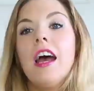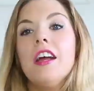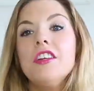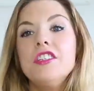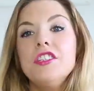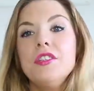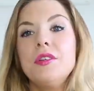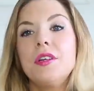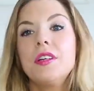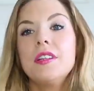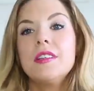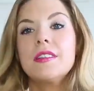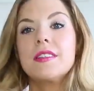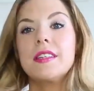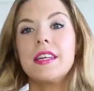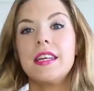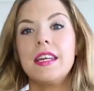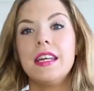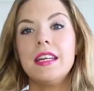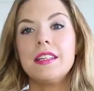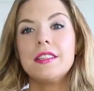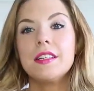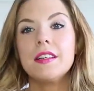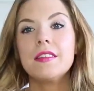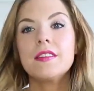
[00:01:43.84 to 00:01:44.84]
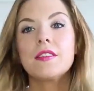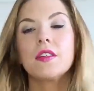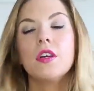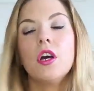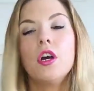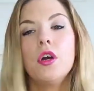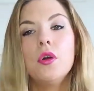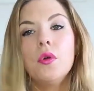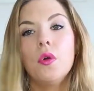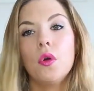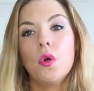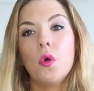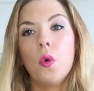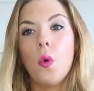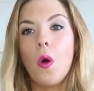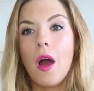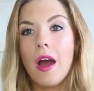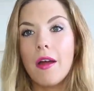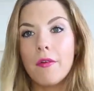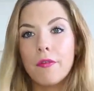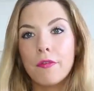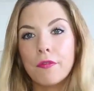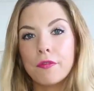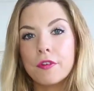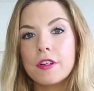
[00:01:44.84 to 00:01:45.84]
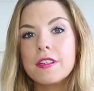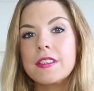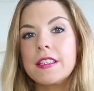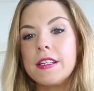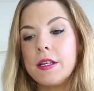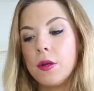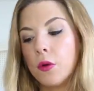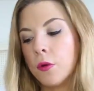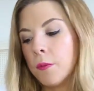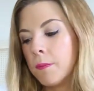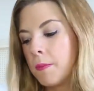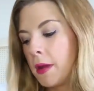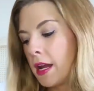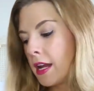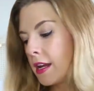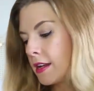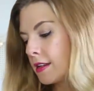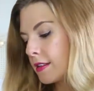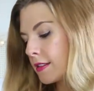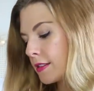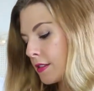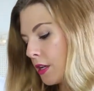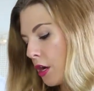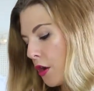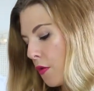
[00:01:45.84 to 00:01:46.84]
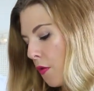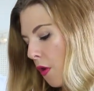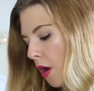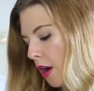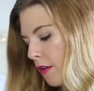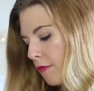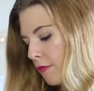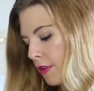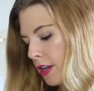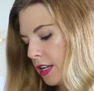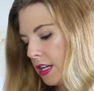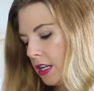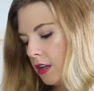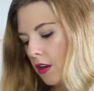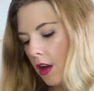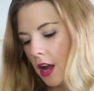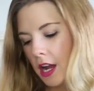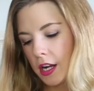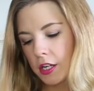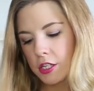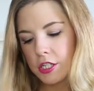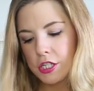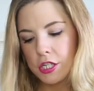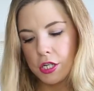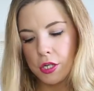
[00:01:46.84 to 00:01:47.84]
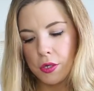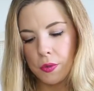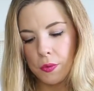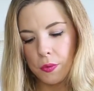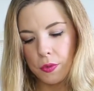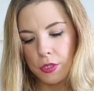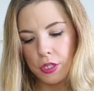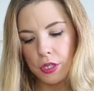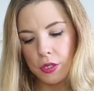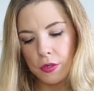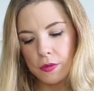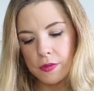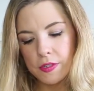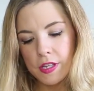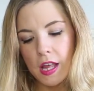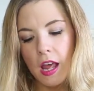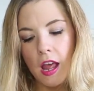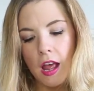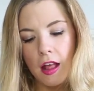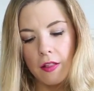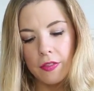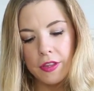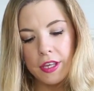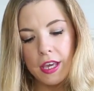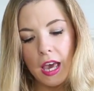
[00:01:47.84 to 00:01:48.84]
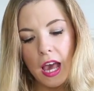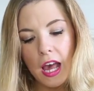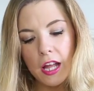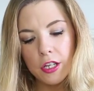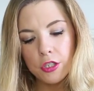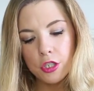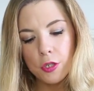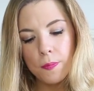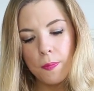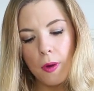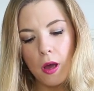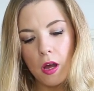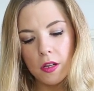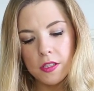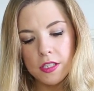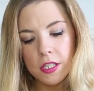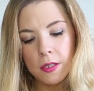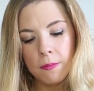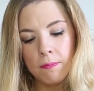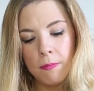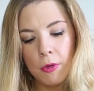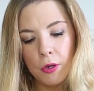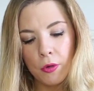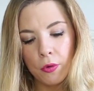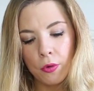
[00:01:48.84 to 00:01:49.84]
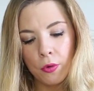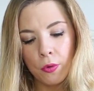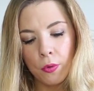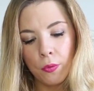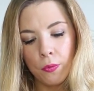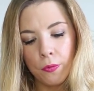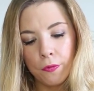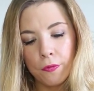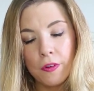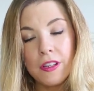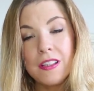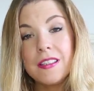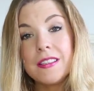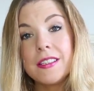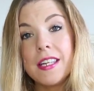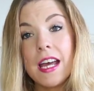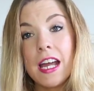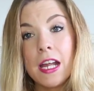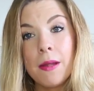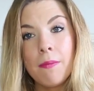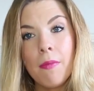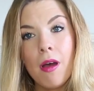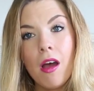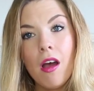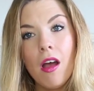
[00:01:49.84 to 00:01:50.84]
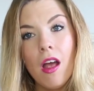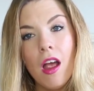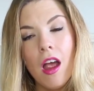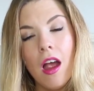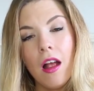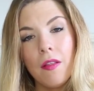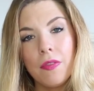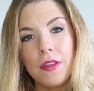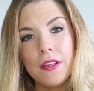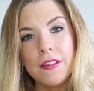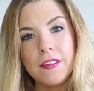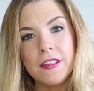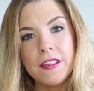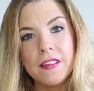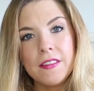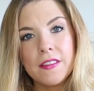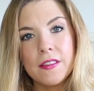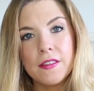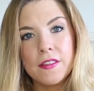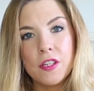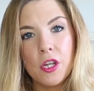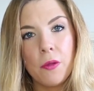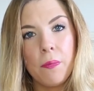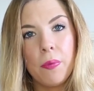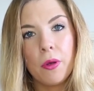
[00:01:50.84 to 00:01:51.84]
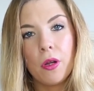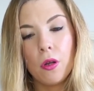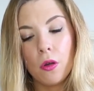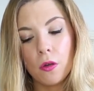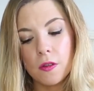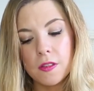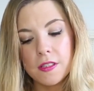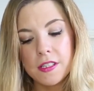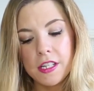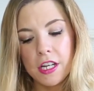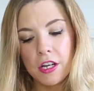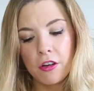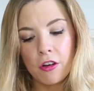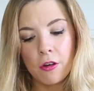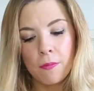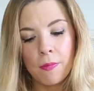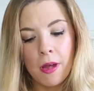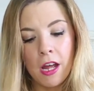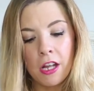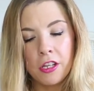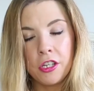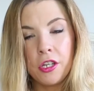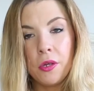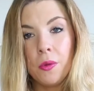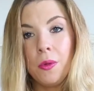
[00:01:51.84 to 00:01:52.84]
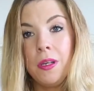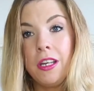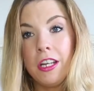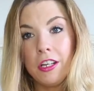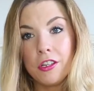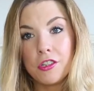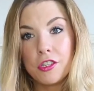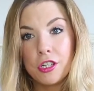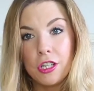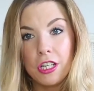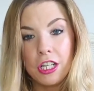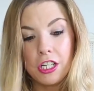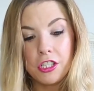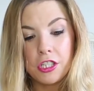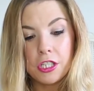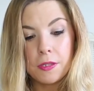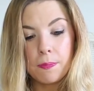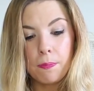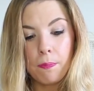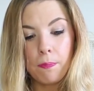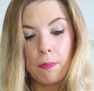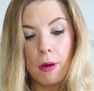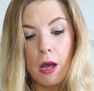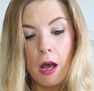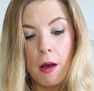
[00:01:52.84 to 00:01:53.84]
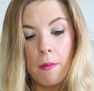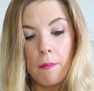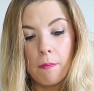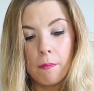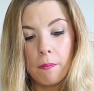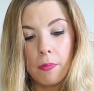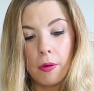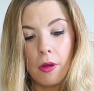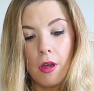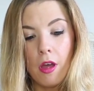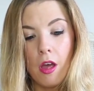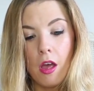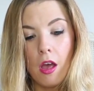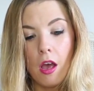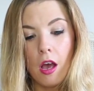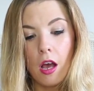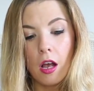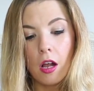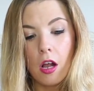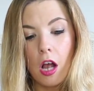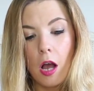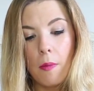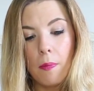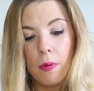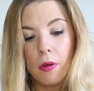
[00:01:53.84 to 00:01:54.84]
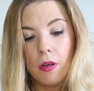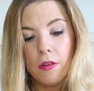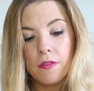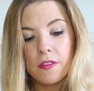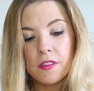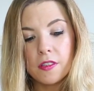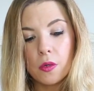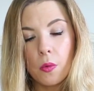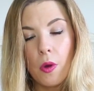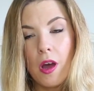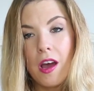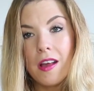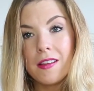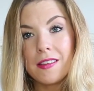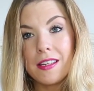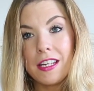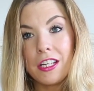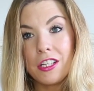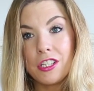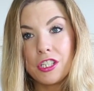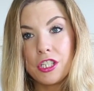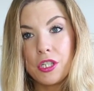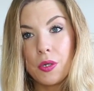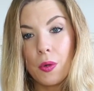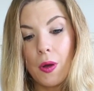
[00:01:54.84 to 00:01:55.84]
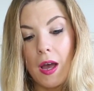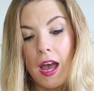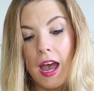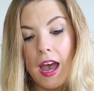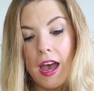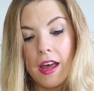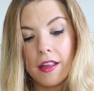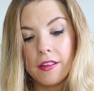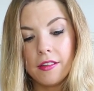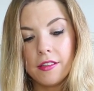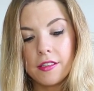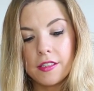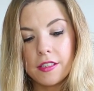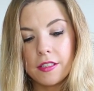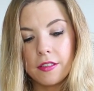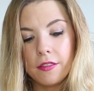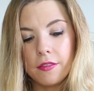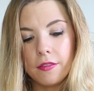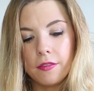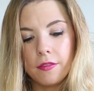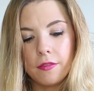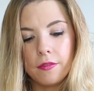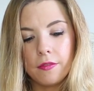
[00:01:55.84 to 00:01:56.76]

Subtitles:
As you can see, it does go quite frizzy on me, so I really like to use the Andrew Barton Miracle Frizz Tamer. This is a super gloss serum, and you literally just pump a couple of squirts into your hand.